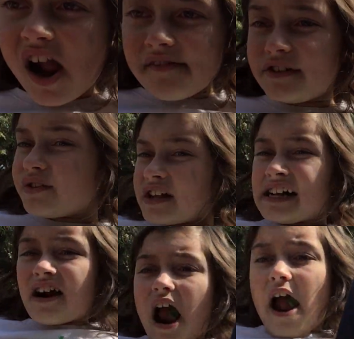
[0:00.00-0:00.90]
if you
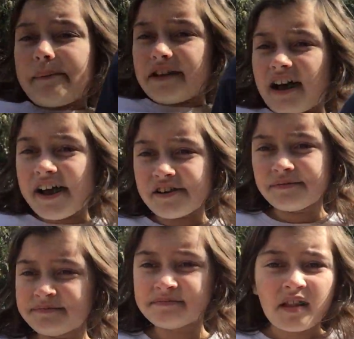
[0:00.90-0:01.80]
think I'm a liar,
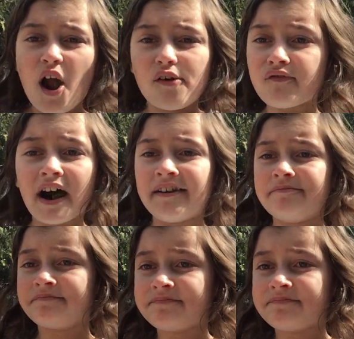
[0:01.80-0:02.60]
fine.